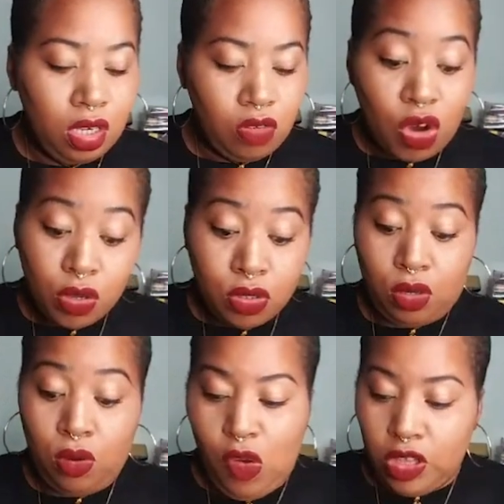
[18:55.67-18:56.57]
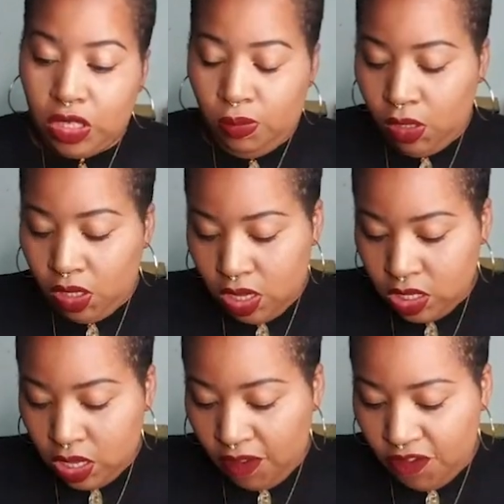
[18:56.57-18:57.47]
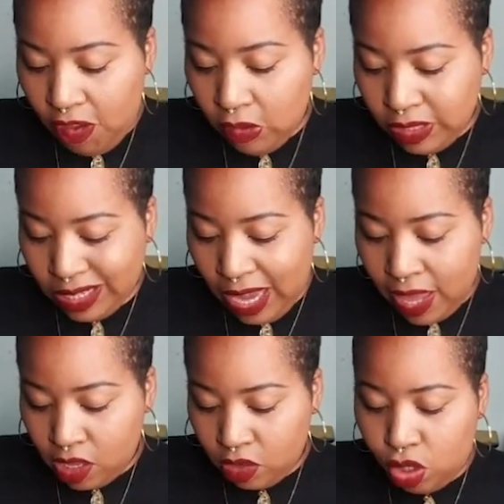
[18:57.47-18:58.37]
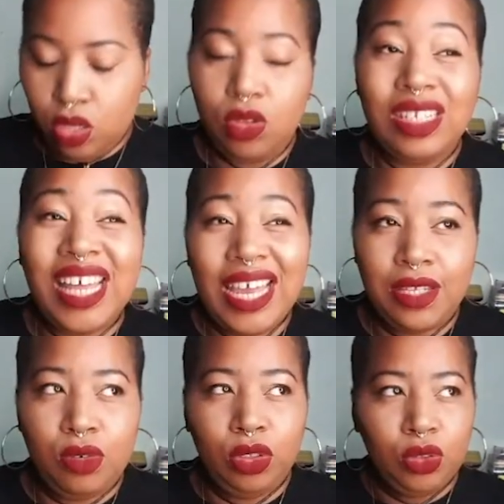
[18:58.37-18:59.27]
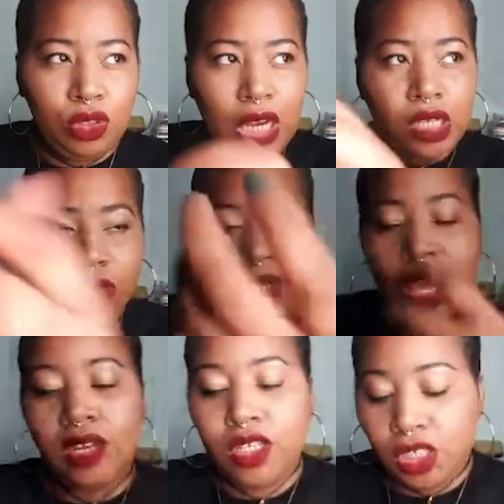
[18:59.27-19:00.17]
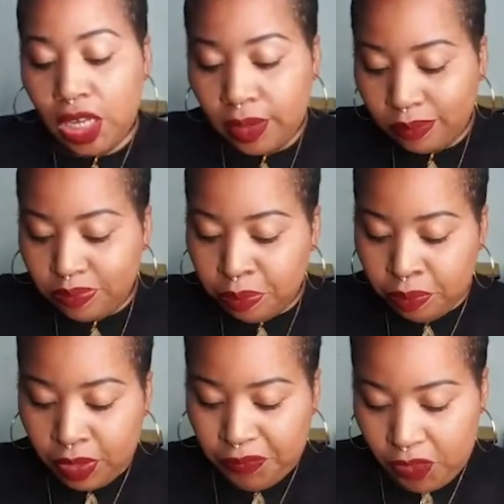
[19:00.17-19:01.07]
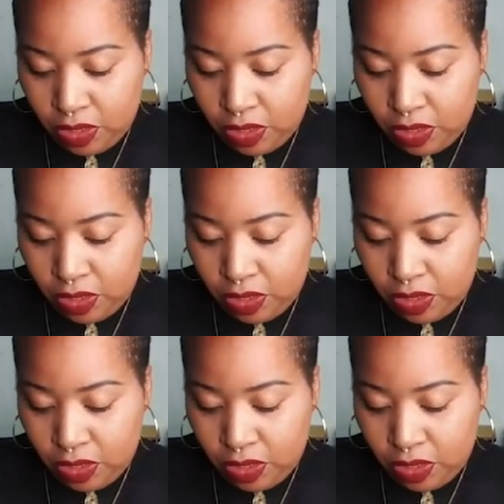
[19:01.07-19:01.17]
rose quartz because it feels like too light or too gentle in energy for